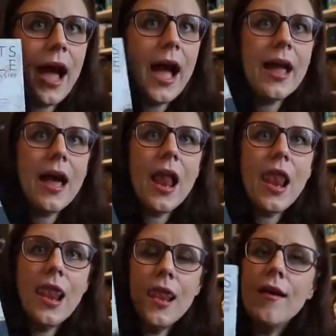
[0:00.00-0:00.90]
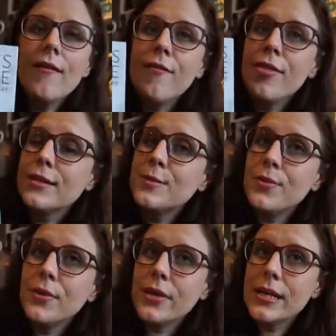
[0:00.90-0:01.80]
I love this
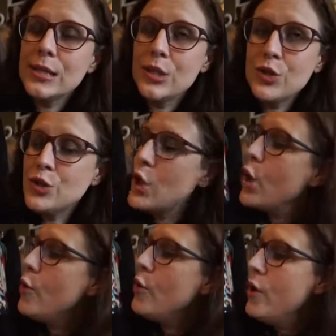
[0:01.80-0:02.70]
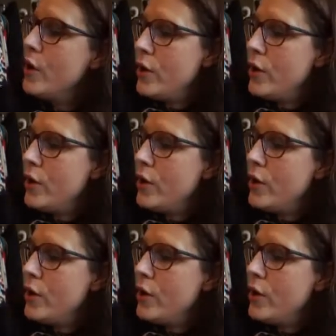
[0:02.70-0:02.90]
book it's so